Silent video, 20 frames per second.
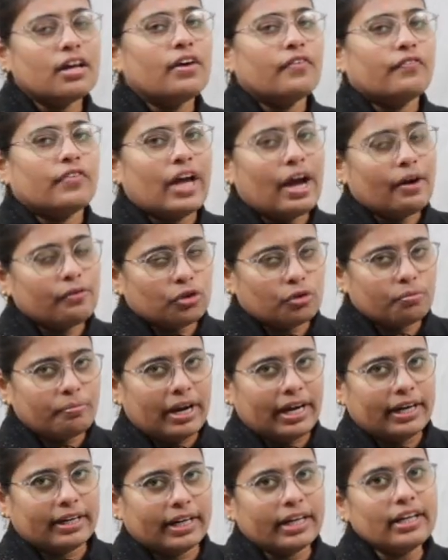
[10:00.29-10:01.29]
we have to
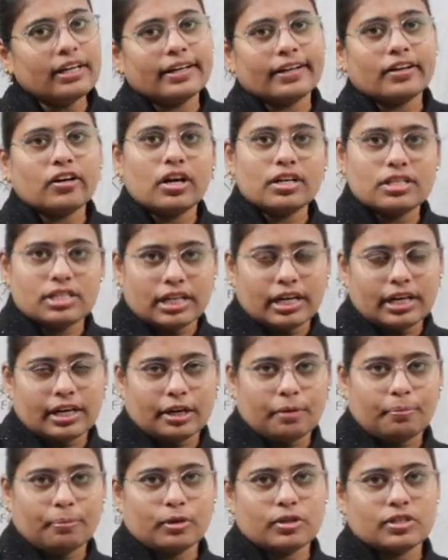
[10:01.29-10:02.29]
maintain records and
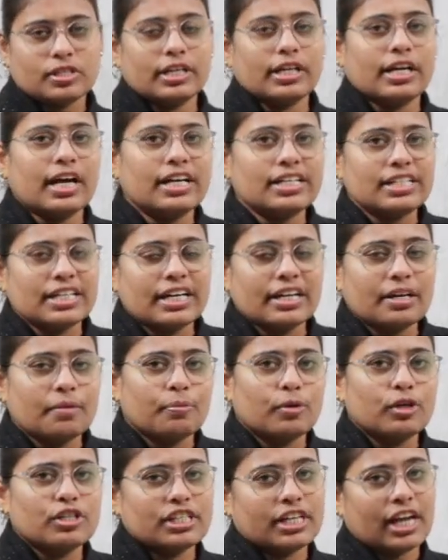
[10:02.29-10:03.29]
reports. Records and
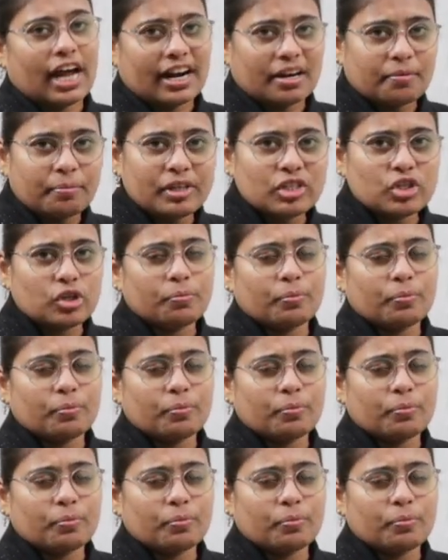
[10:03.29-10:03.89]
reports in admission